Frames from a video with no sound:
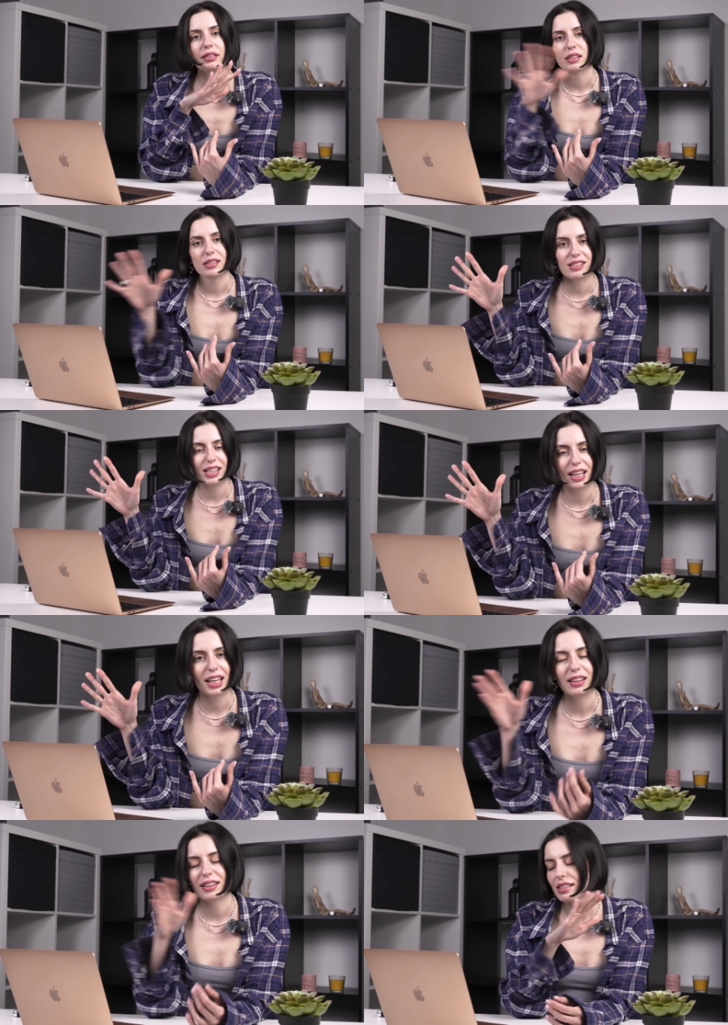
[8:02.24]
this is
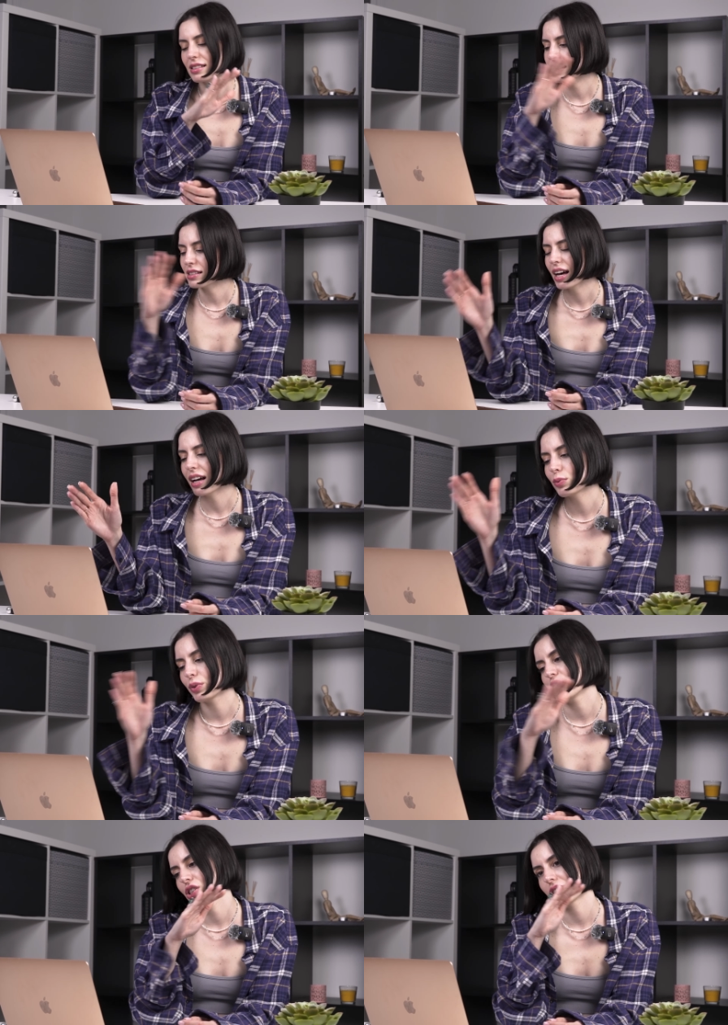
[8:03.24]
it, this is done,
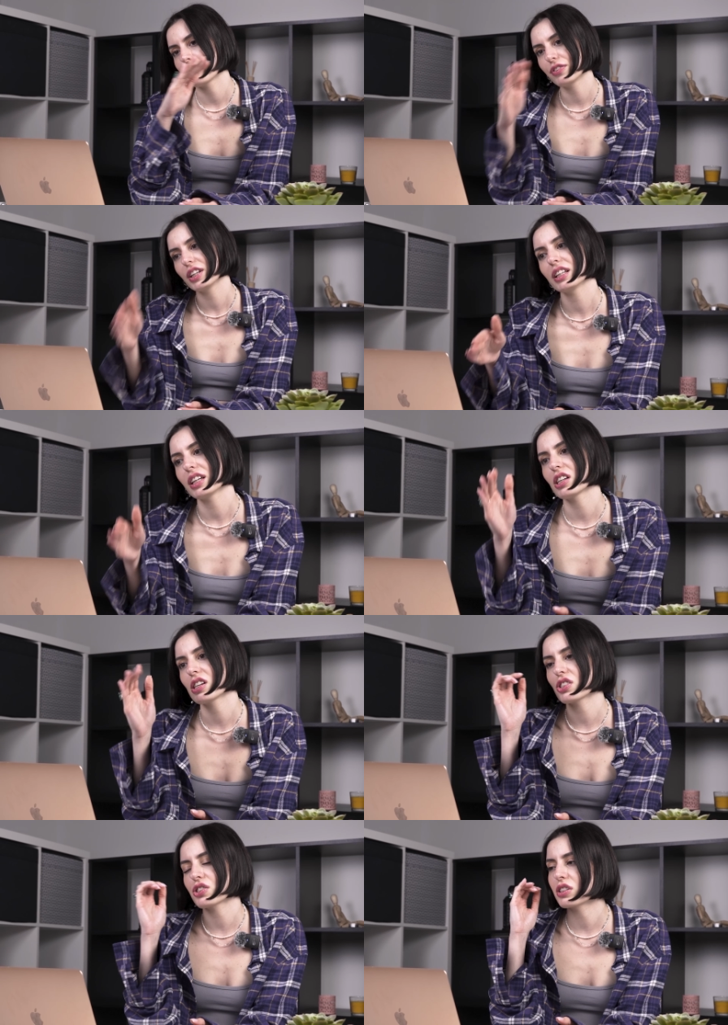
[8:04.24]
we just
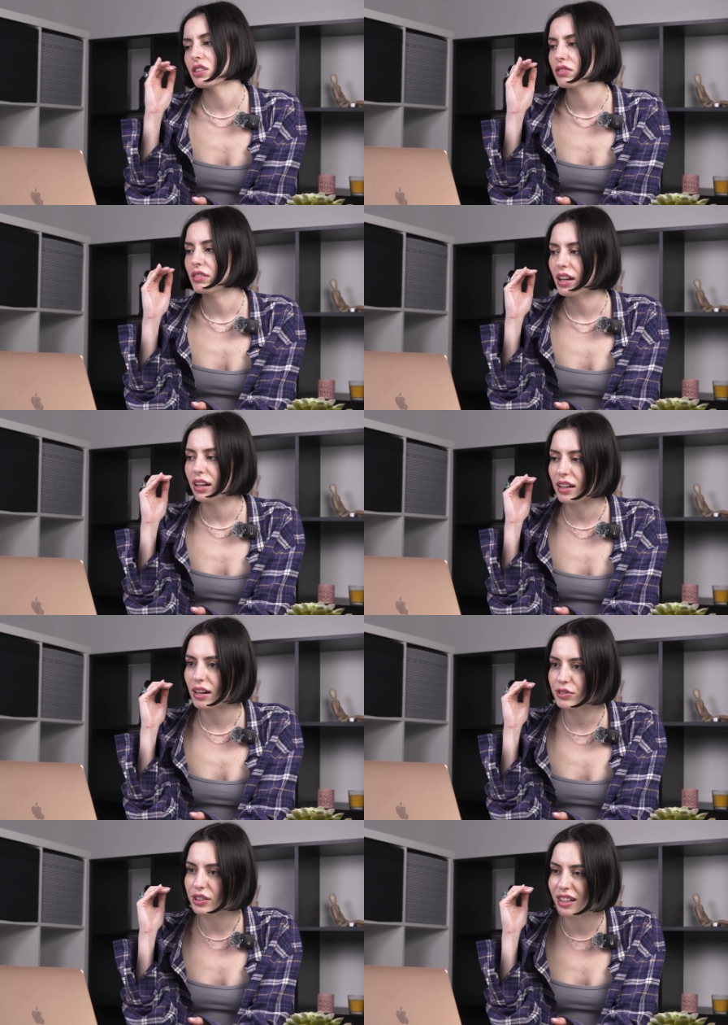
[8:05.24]
finished. And
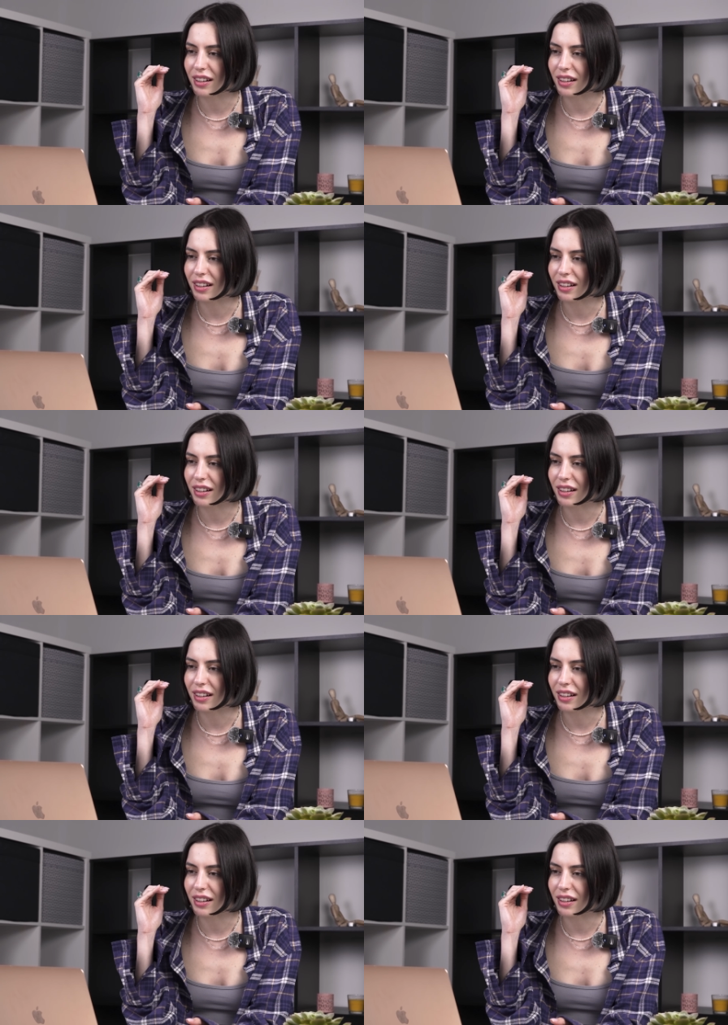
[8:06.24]
after